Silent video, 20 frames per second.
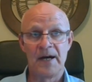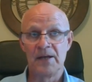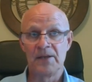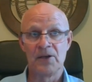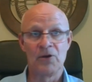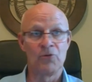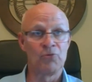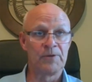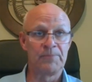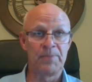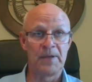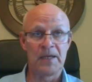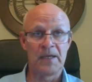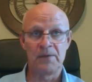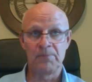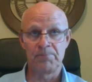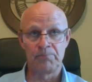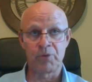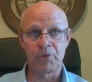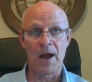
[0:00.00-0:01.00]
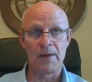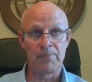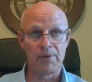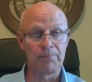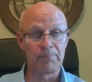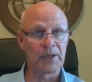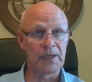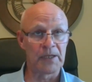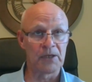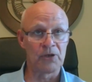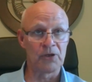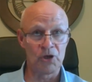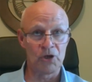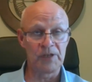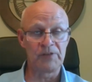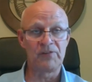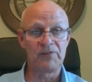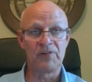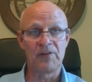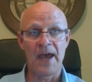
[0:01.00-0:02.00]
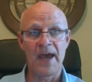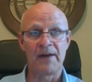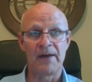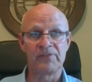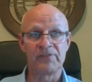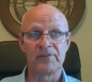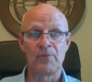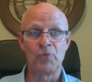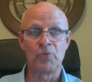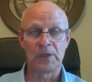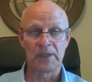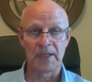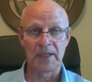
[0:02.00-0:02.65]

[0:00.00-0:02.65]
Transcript: It would be probably good to have someone